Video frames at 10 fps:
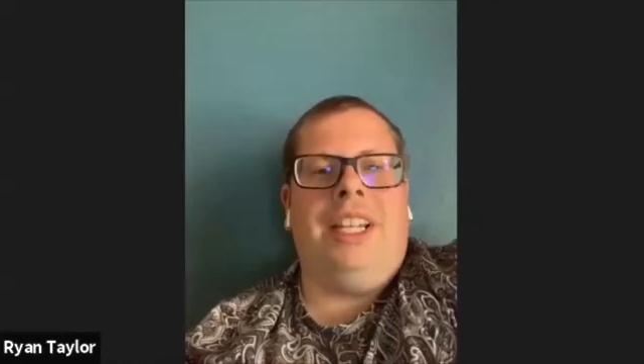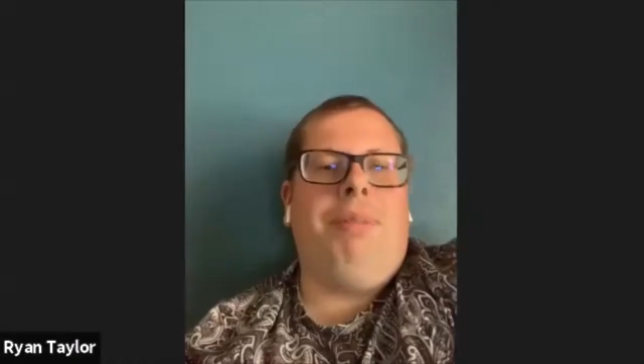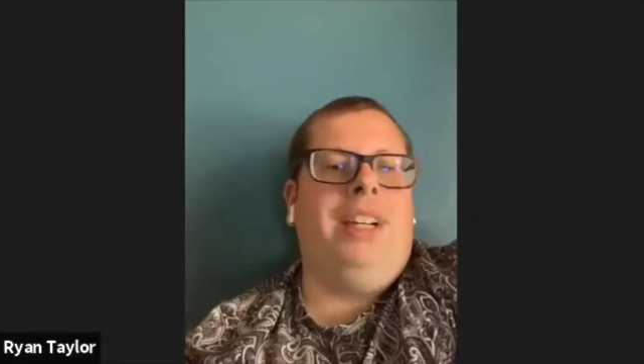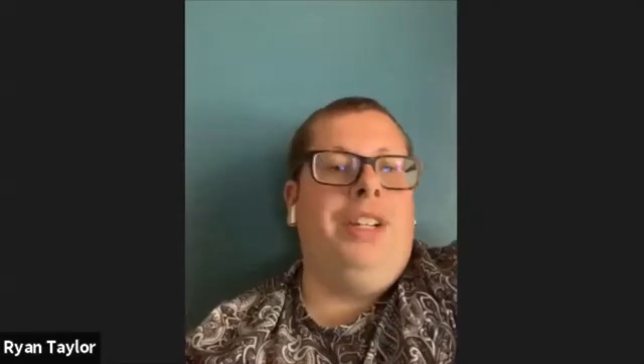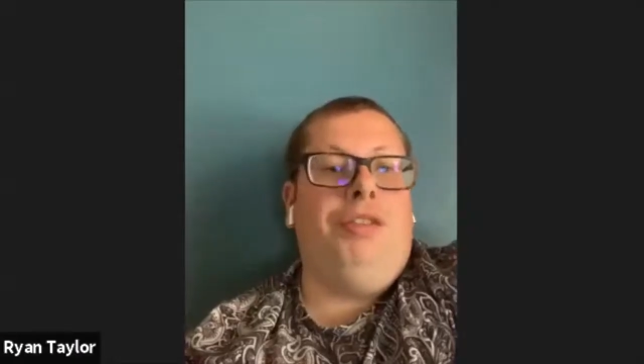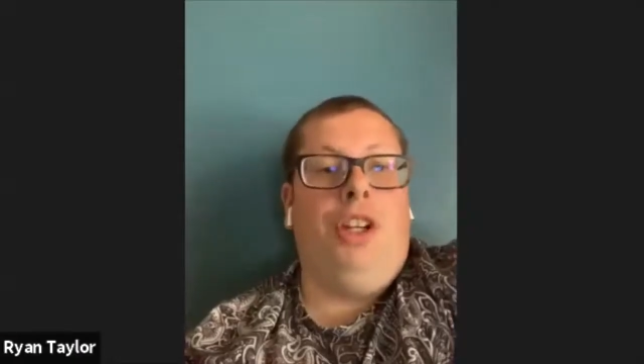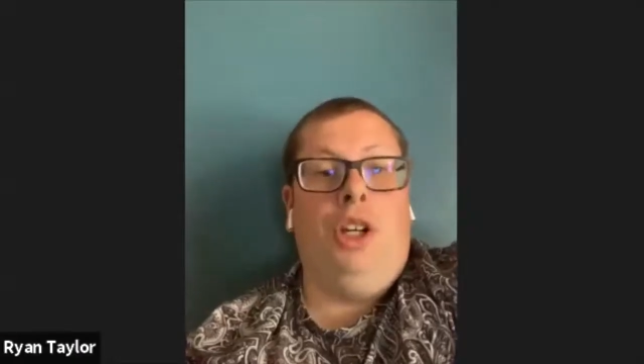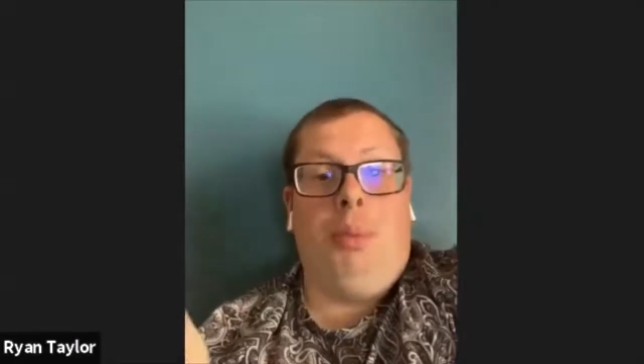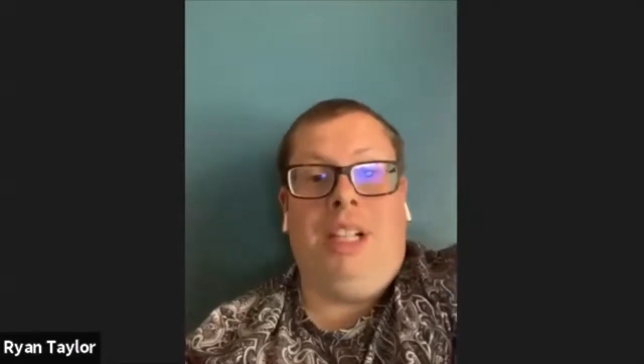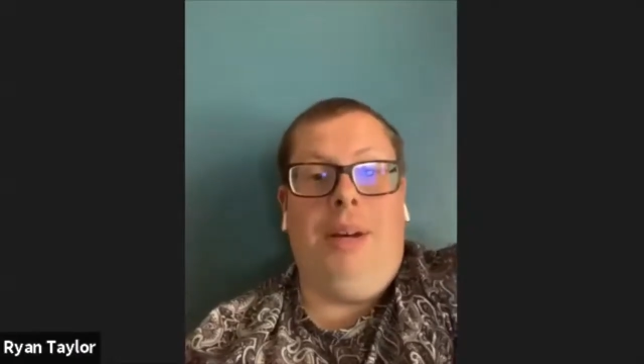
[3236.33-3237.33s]
somebody, he
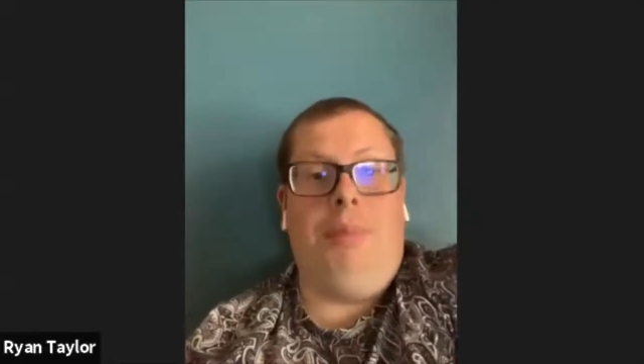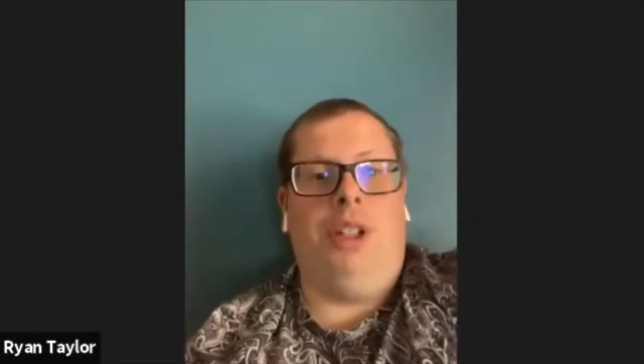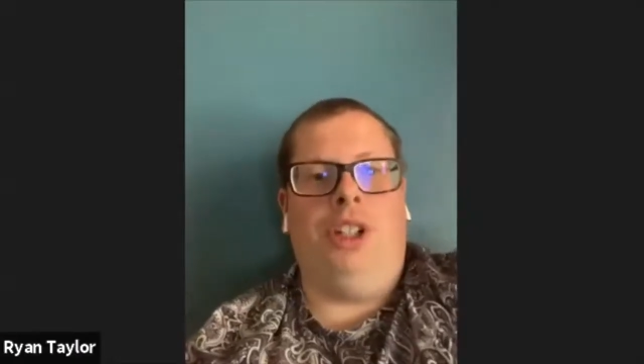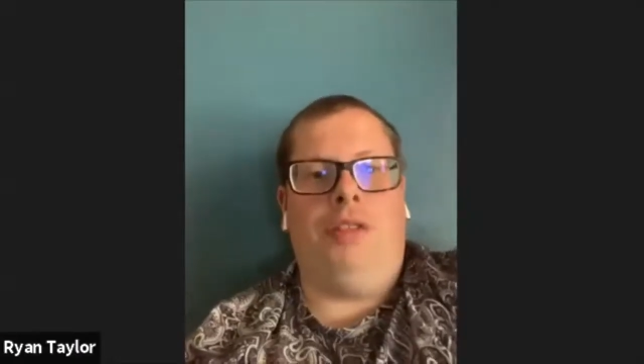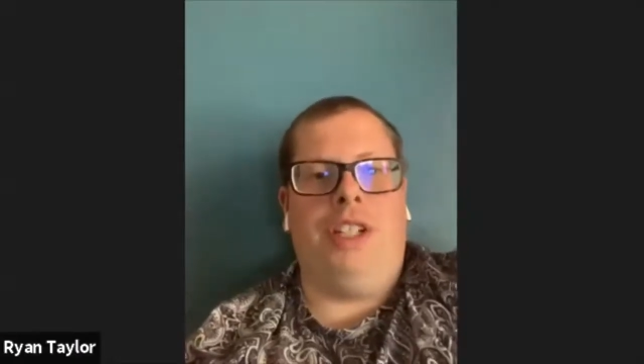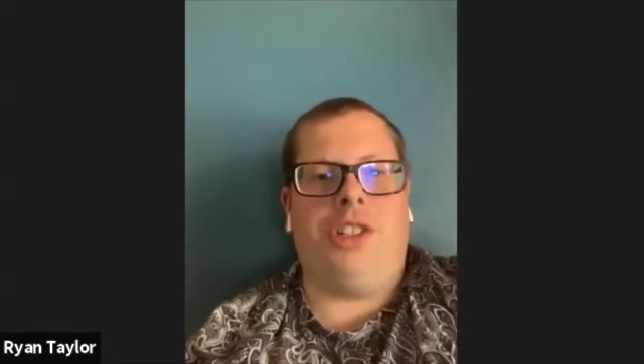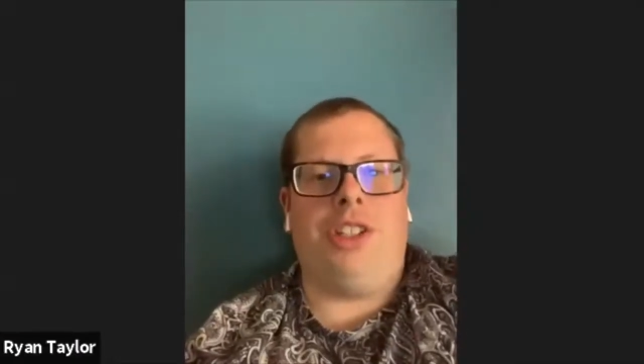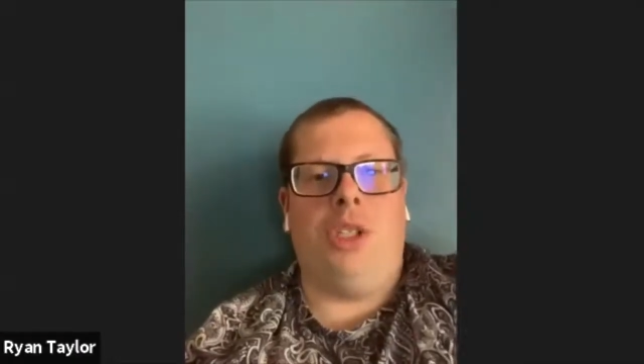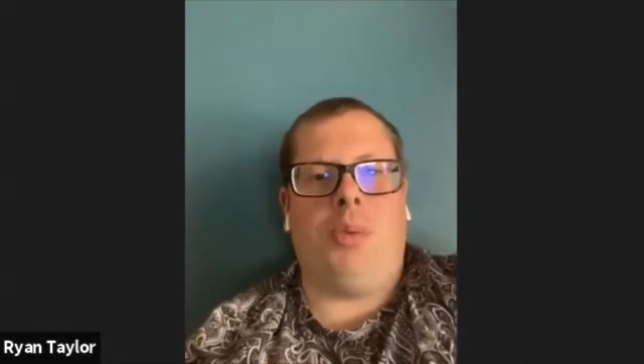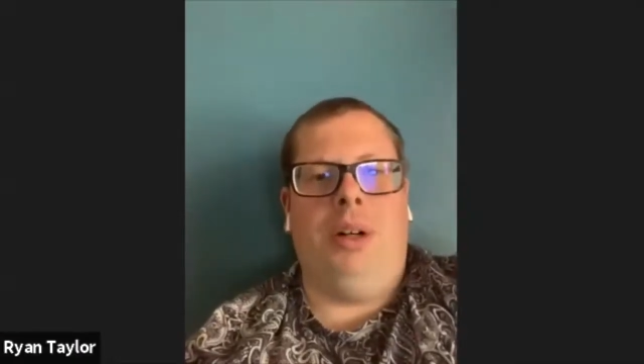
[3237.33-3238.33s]
played for Blackburn
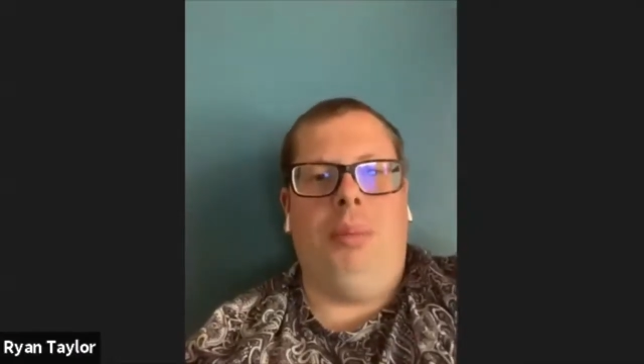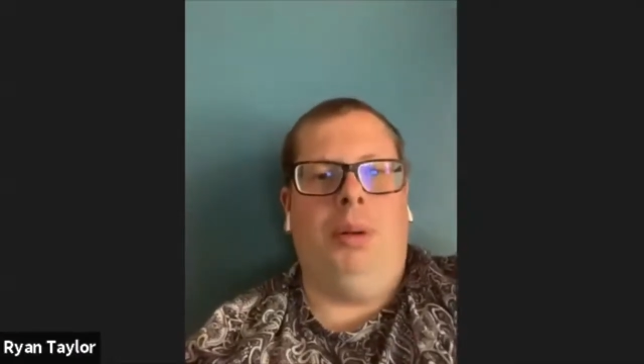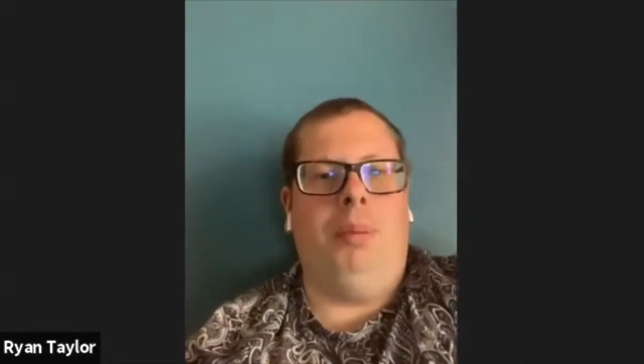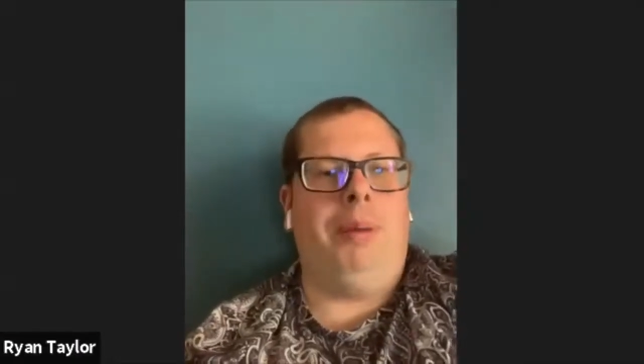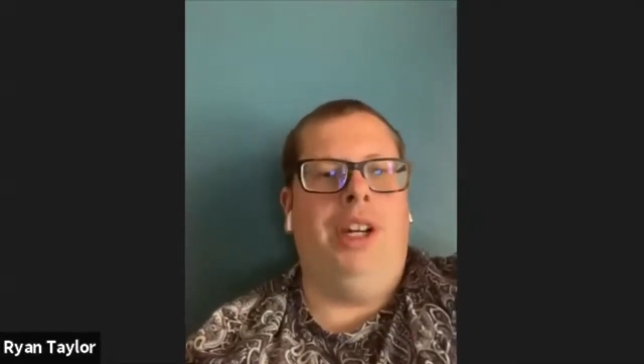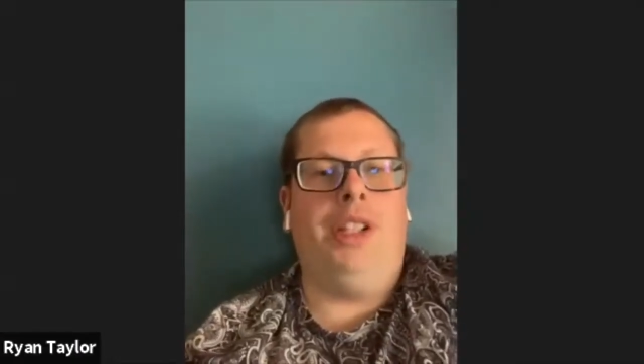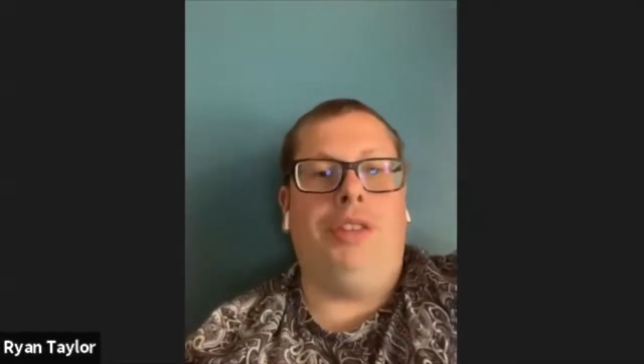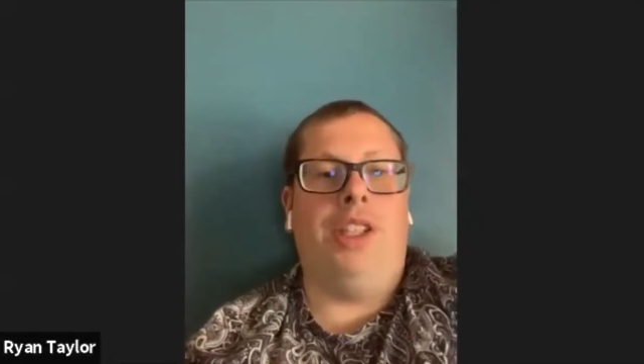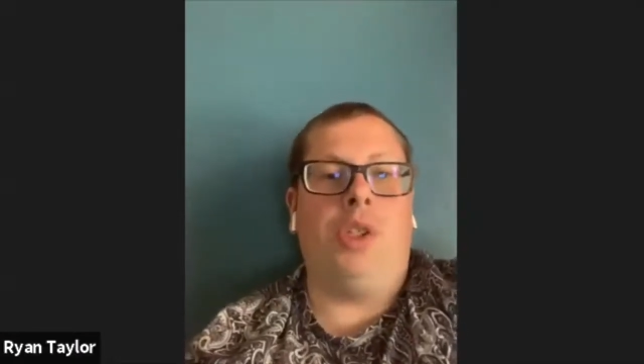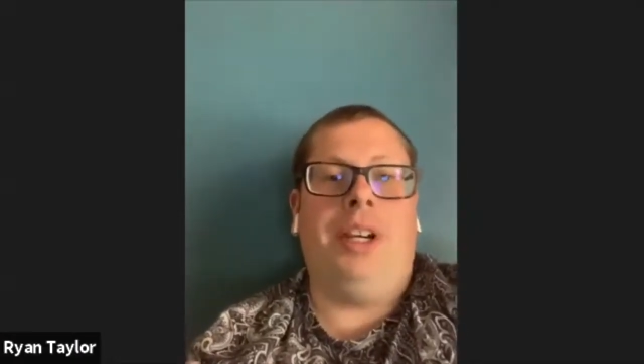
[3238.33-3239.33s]
obviously as well, but
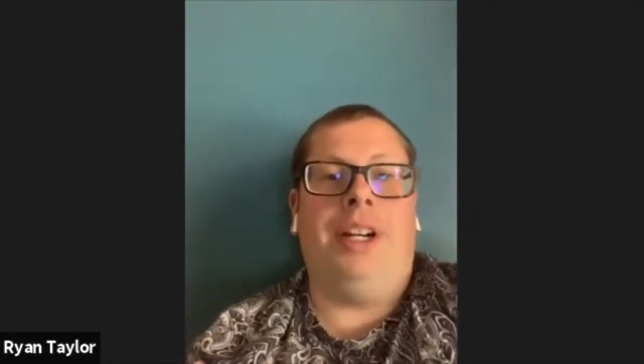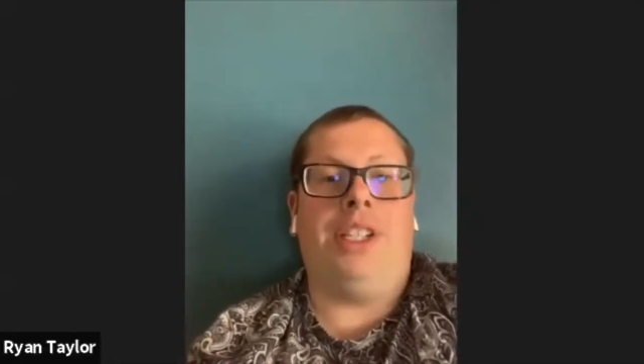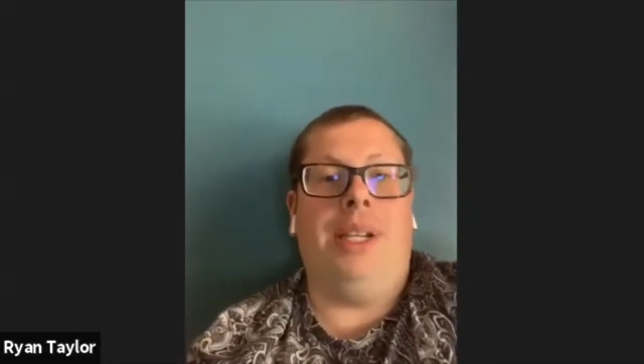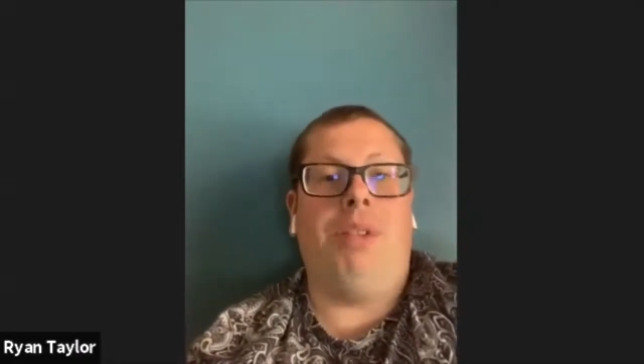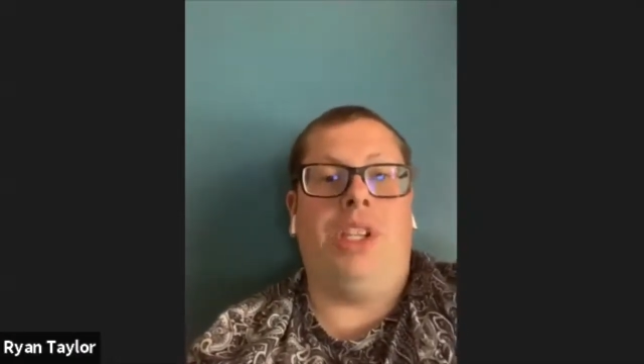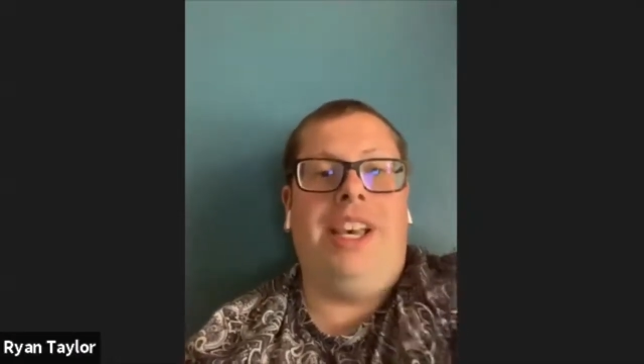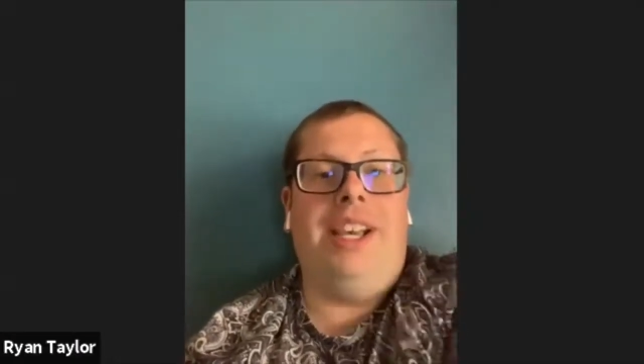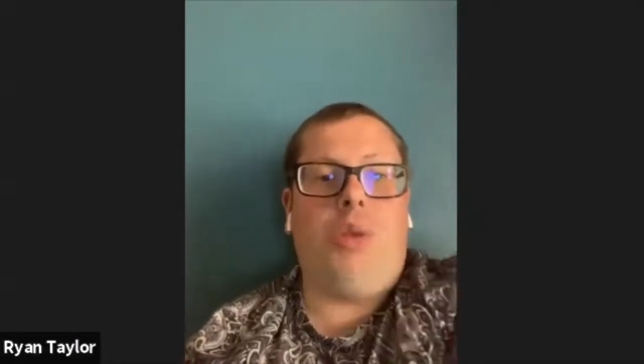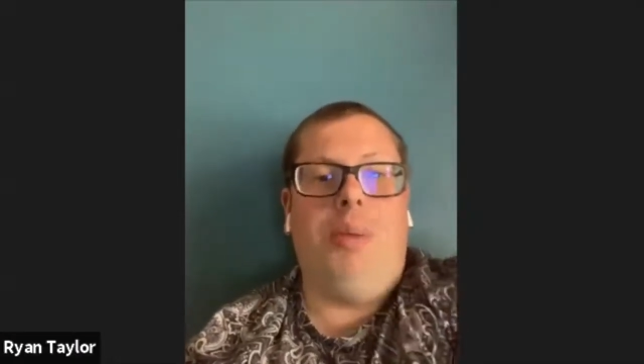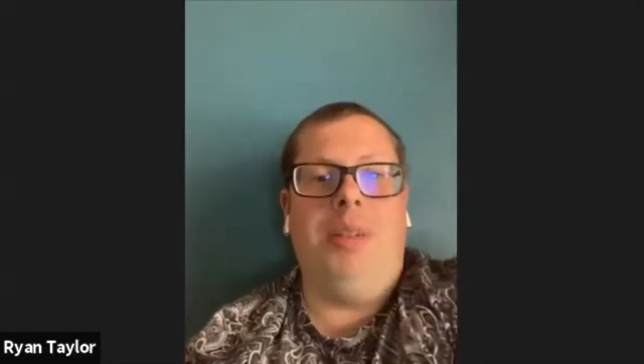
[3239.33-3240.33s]
the Burnley fans really seemed to